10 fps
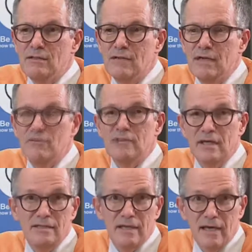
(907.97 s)
everything
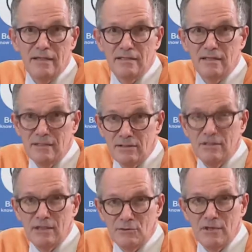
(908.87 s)
indicates that it's a
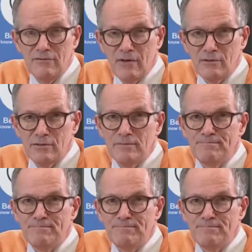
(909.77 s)
natural virus.